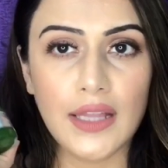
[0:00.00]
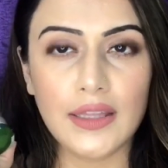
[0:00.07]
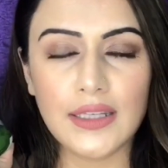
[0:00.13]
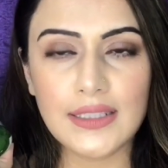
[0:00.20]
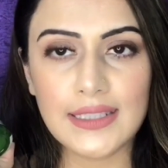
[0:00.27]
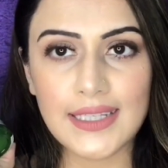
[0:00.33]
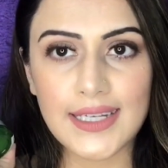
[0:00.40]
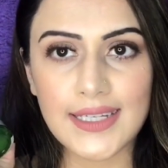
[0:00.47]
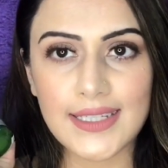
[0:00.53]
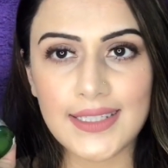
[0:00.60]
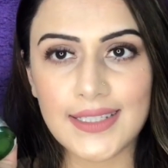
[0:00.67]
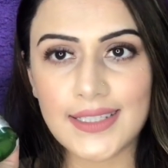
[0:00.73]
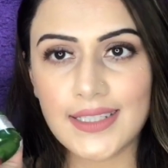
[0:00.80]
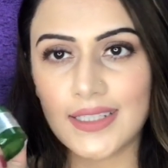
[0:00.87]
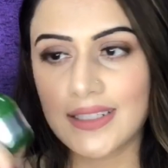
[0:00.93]
This
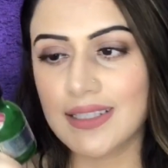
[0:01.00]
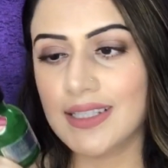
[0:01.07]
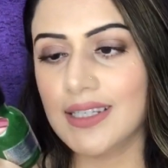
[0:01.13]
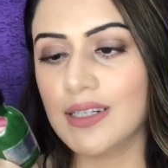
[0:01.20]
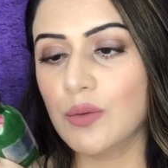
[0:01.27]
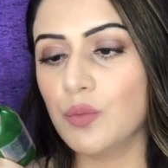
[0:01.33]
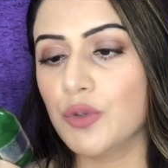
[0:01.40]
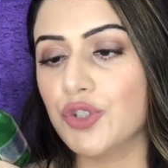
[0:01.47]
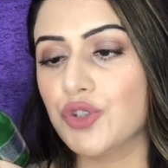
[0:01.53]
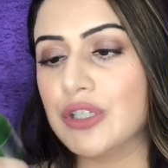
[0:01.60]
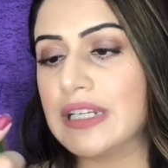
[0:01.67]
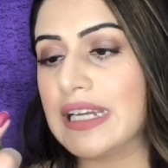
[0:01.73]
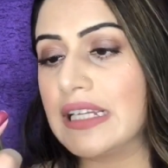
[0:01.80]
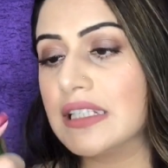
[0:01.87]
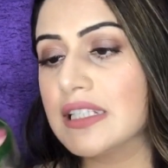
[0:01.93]
is a serum which
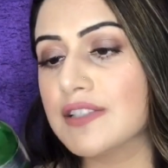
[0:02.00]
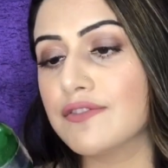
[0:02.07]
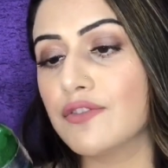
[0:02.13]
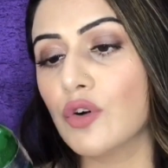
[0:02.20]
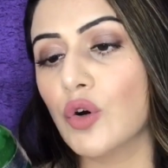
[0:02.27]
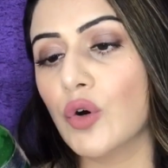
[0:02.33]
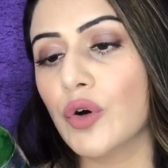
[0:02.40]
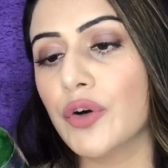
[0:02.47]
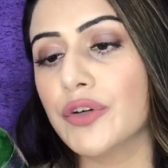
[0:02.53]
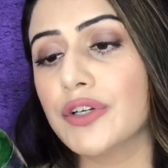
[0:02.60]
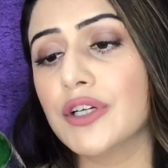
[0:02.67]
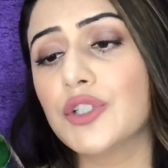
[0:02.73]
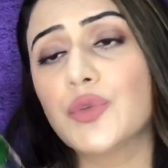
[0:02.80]
retails for uh,